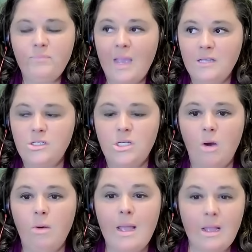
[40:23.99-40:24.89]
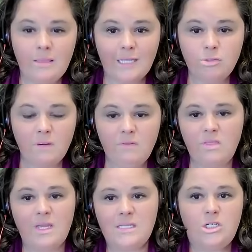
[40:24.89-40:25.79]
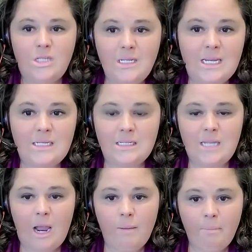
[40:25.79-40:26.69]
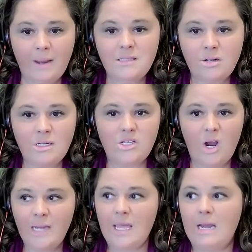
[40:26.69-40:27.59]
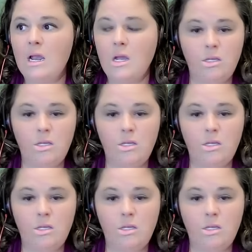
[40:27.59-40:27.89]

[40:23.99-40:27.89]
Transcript: And so that's one of the things that she says is that our brains are designed that